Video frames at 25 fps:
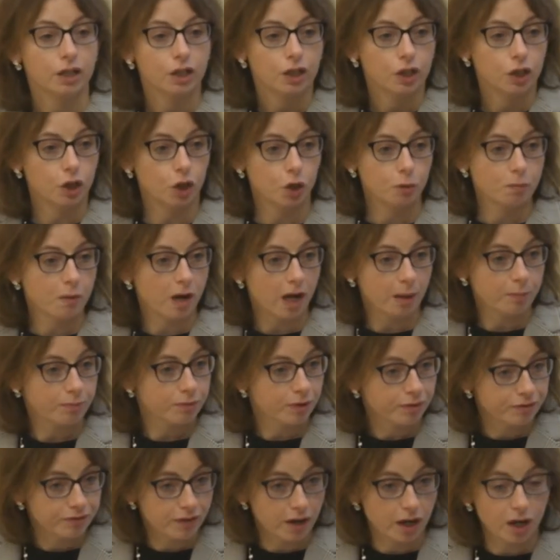You might
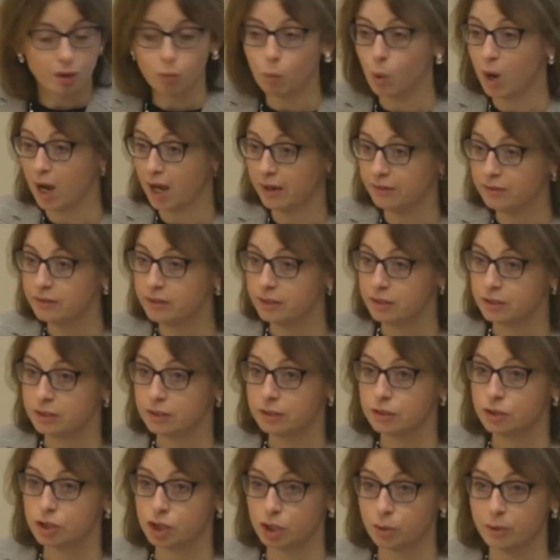prefer one
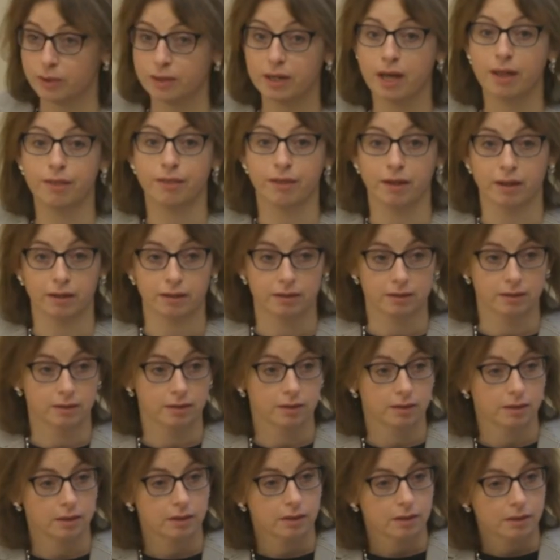to another,
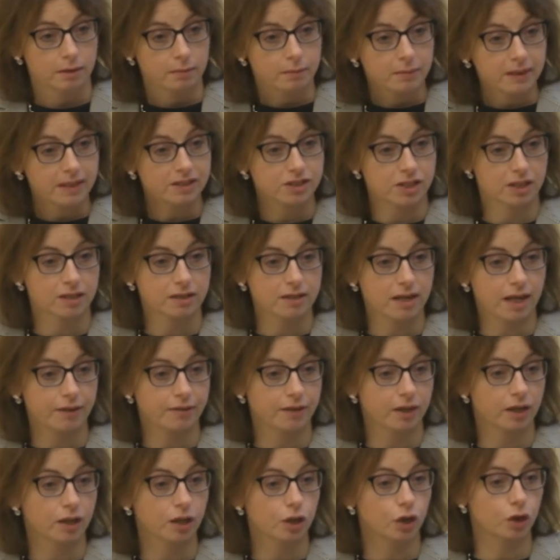but it's
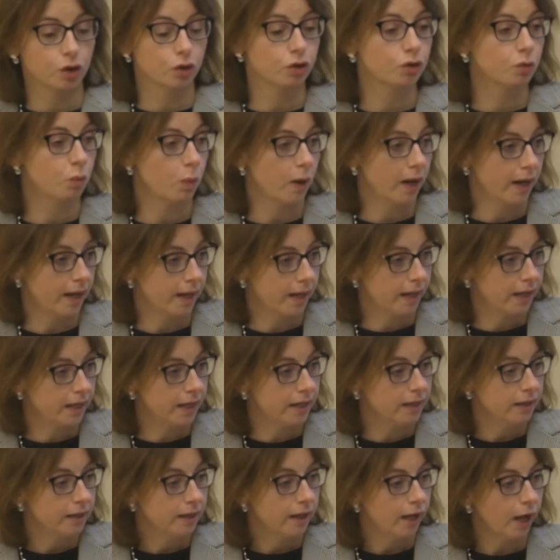another good
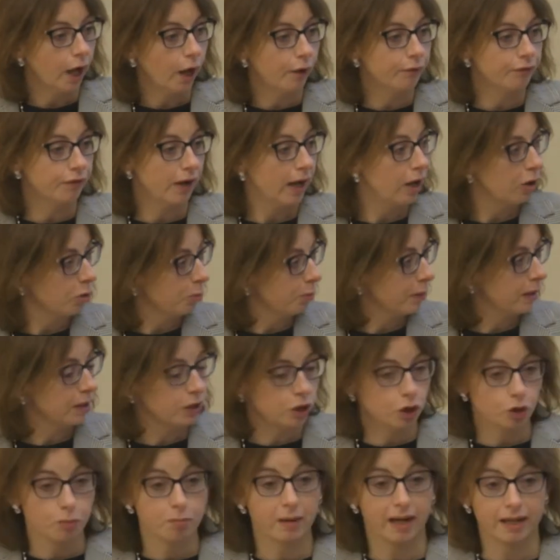way of helping
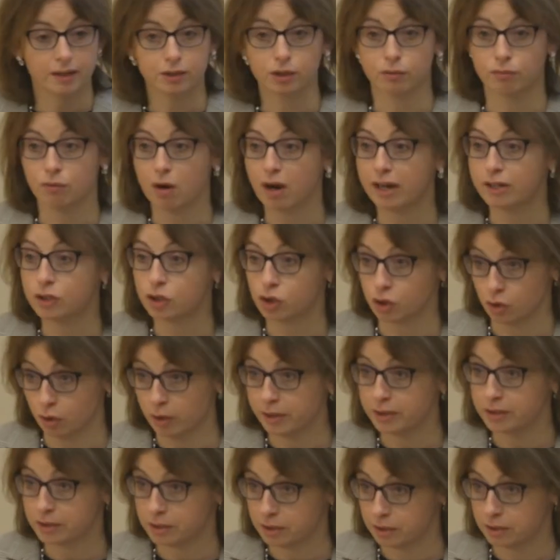you make the right
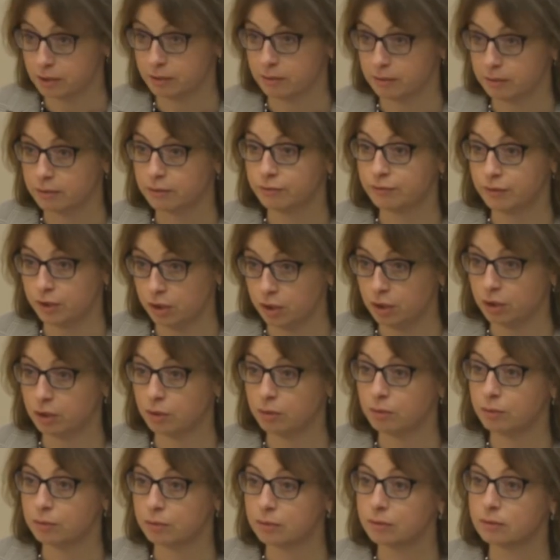choice for
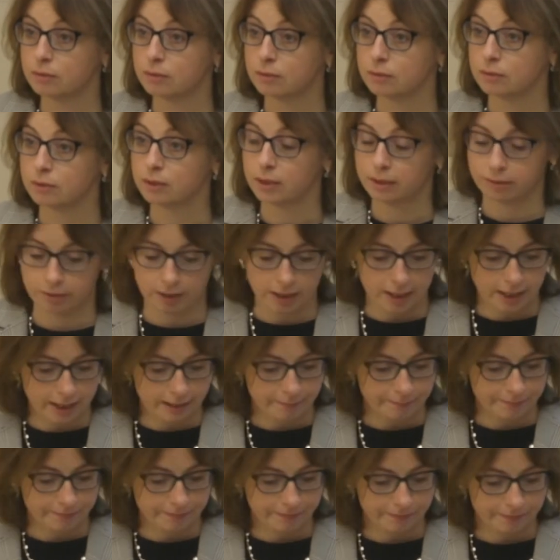you.
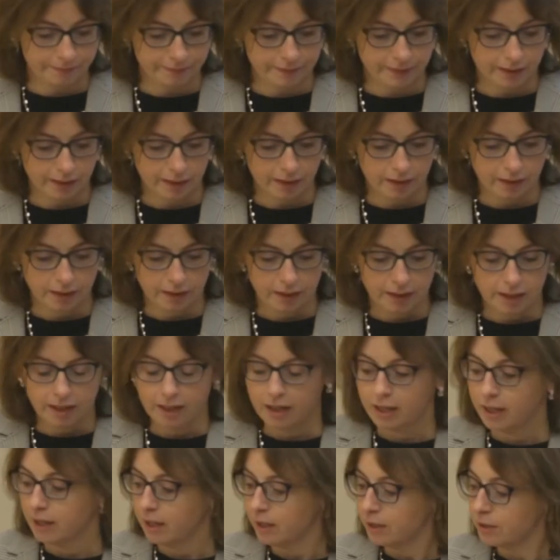Okay?
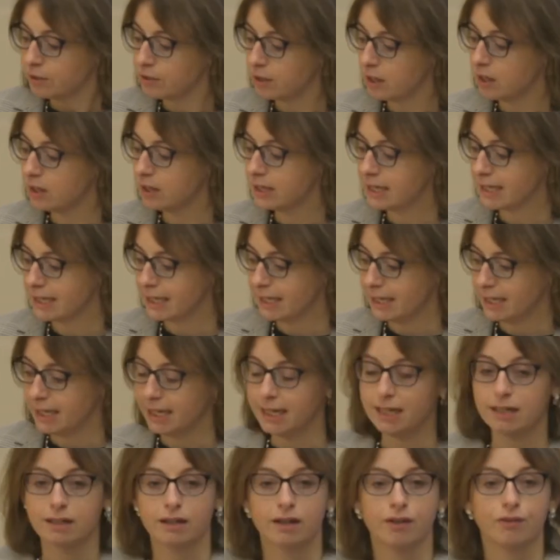
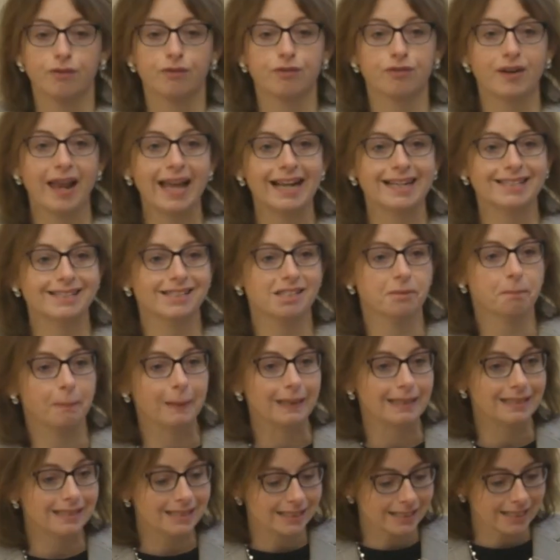Thirdly,
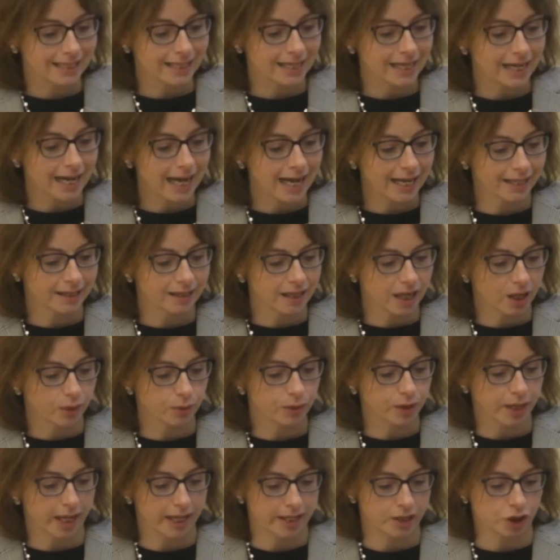flexibility and
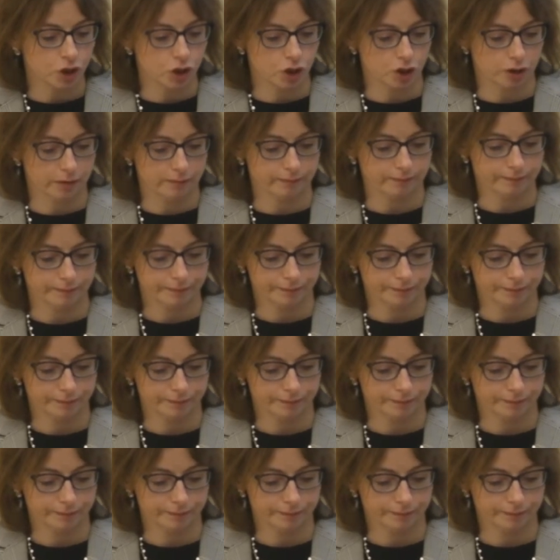location.